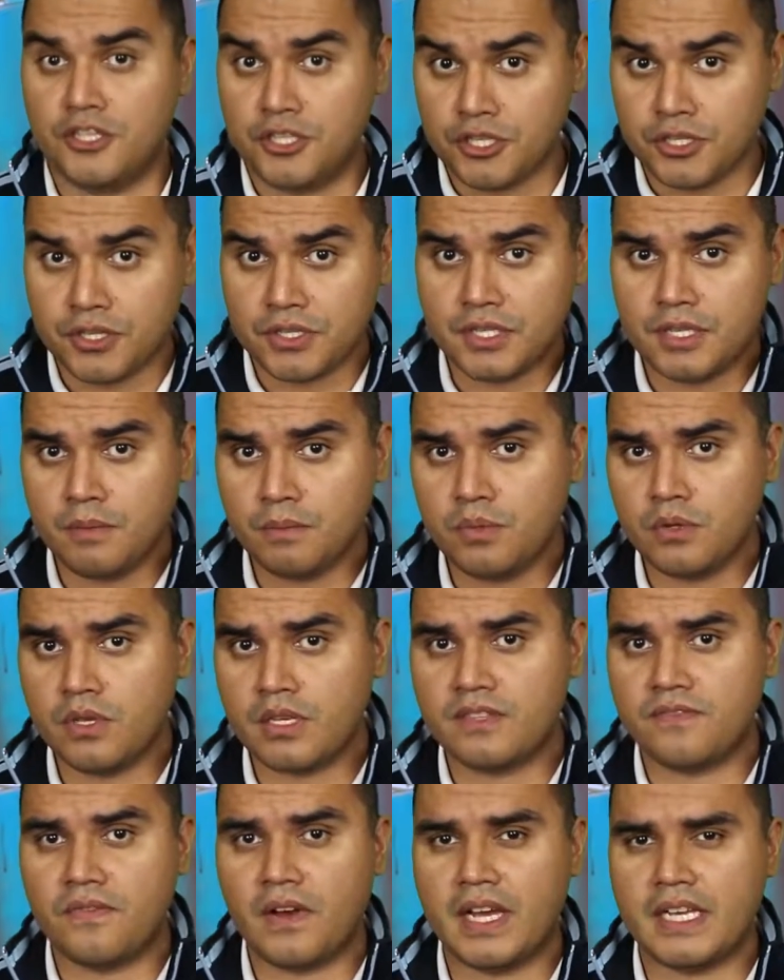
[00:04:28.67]
Just a
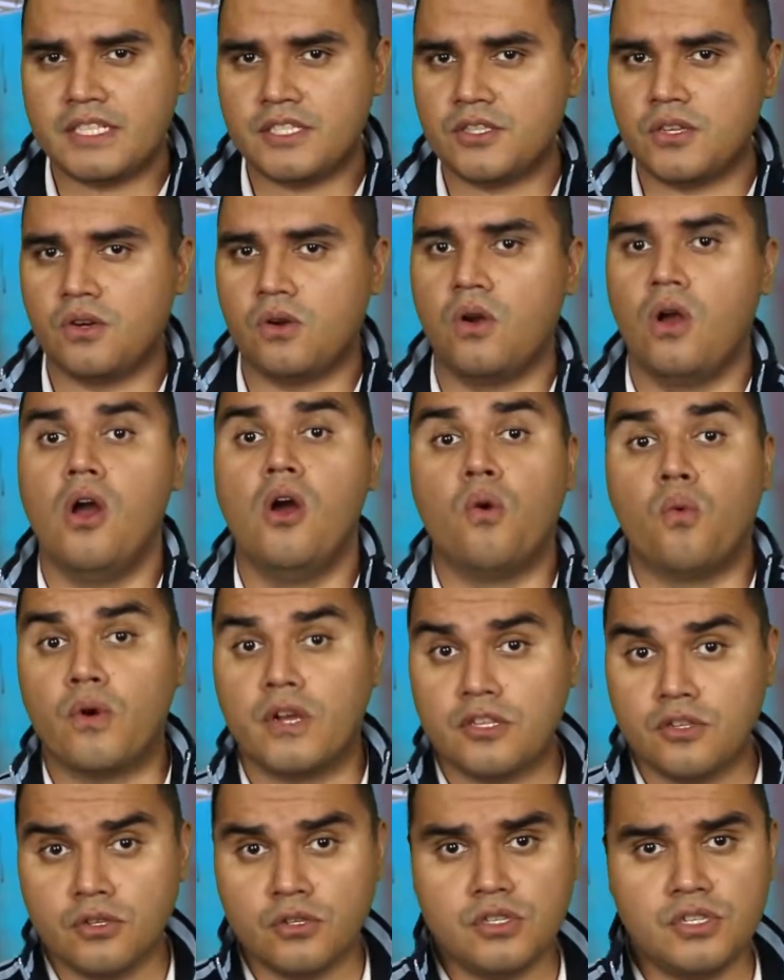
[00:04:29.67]
simple advice though,
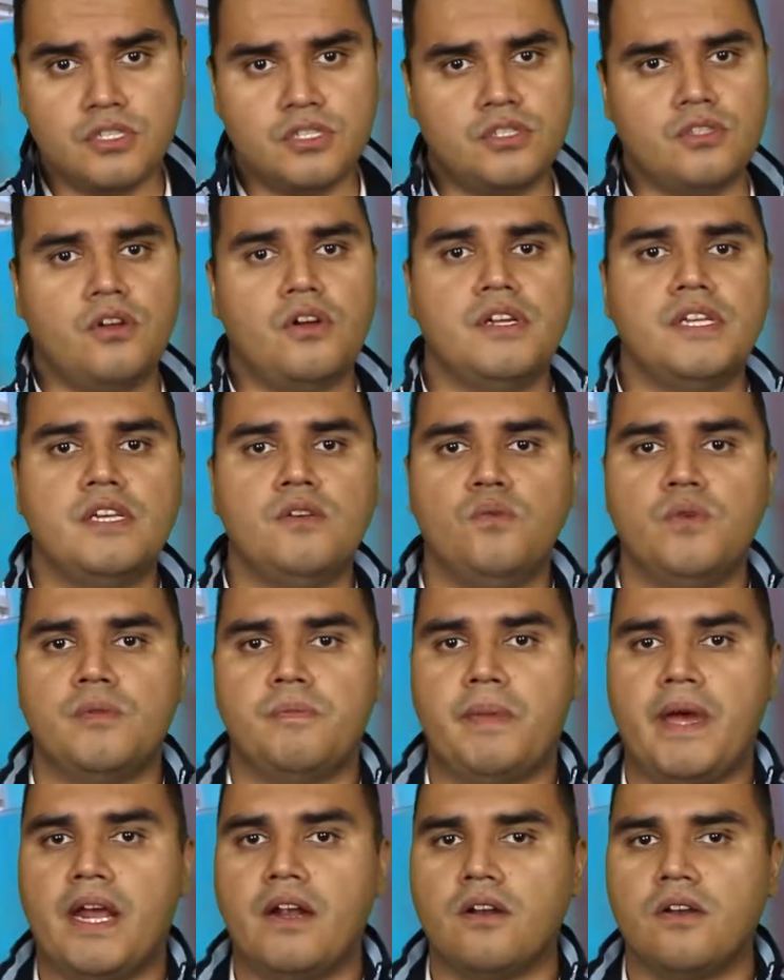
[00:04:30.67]
when you're just starting
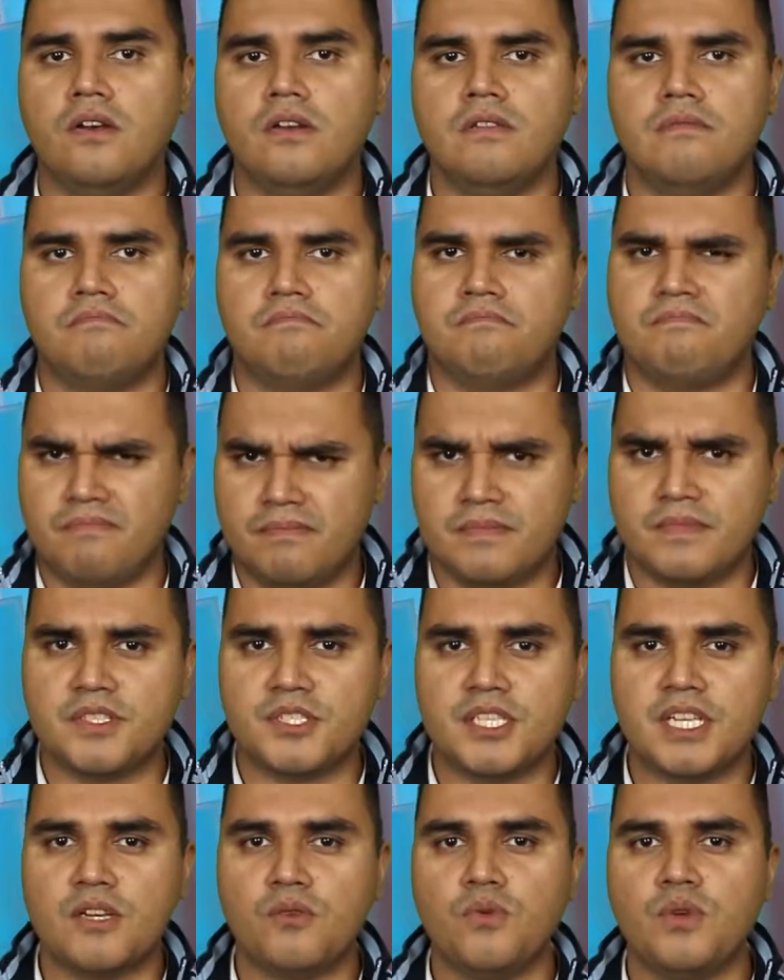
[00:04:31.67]
with Paragon,
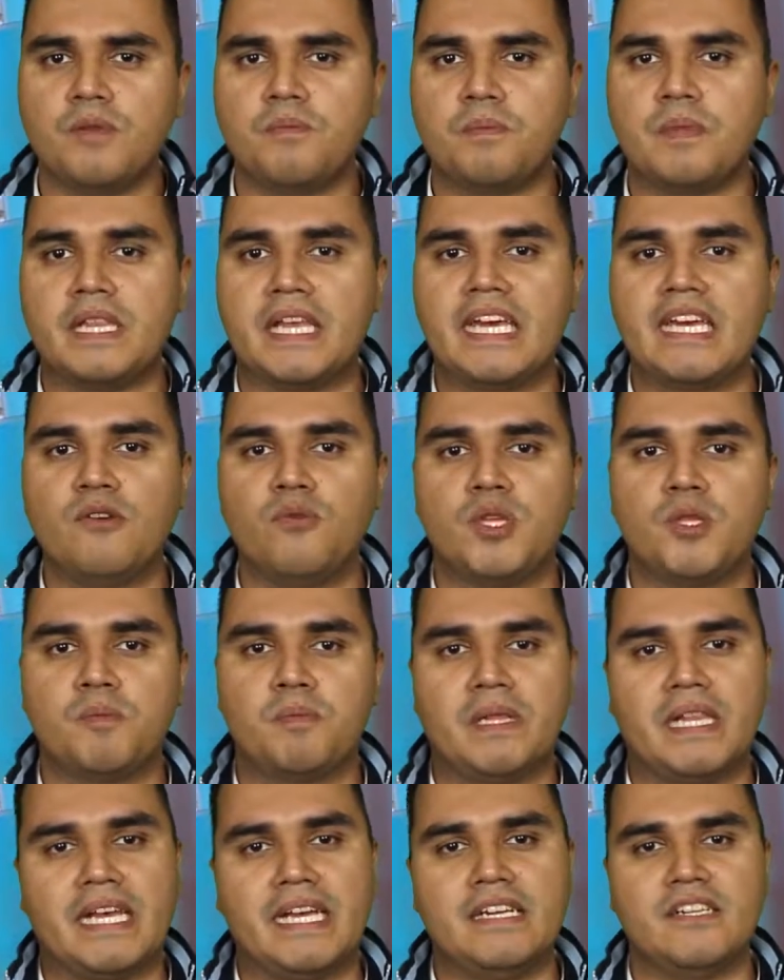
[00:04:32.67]
stick with playing
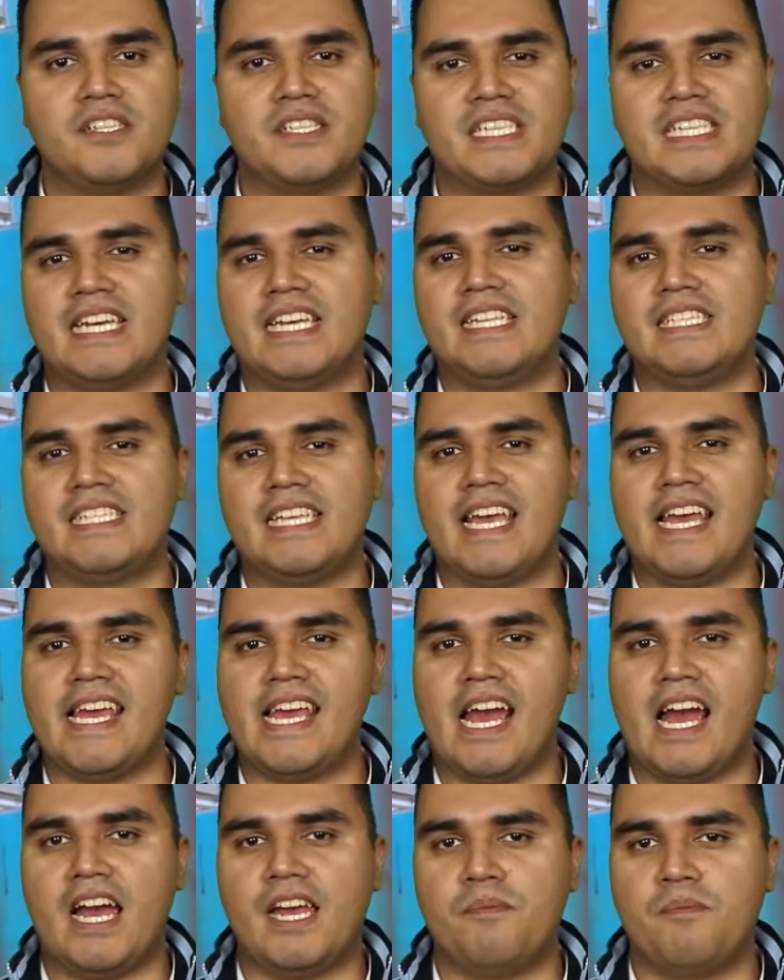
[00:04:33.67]
with players against
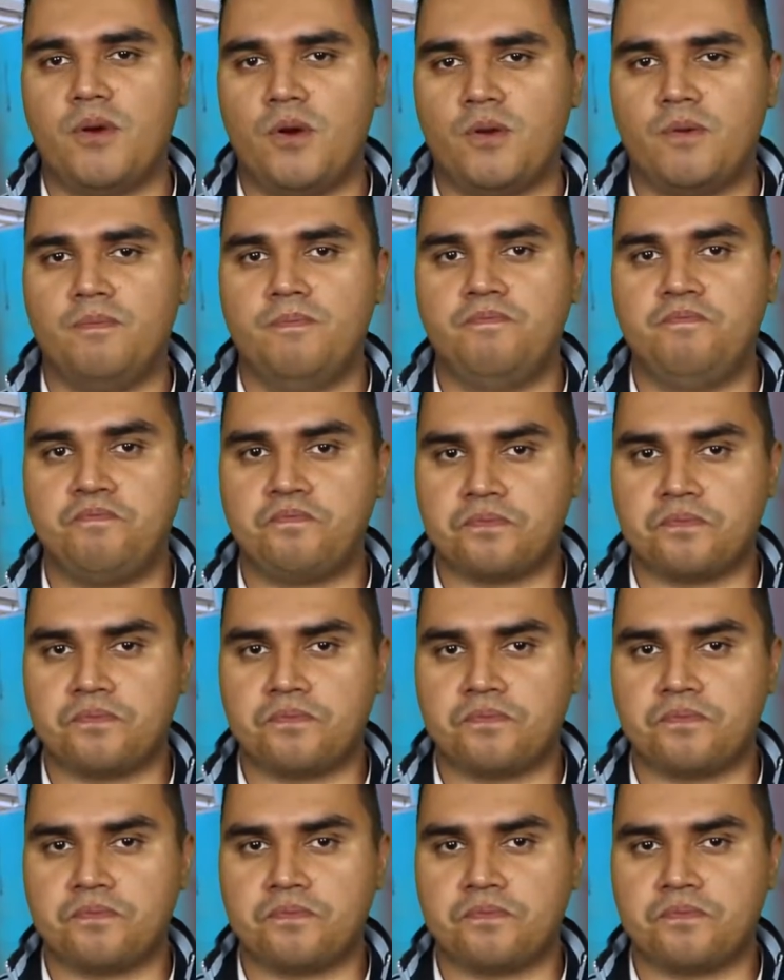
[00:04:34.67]
AI mode.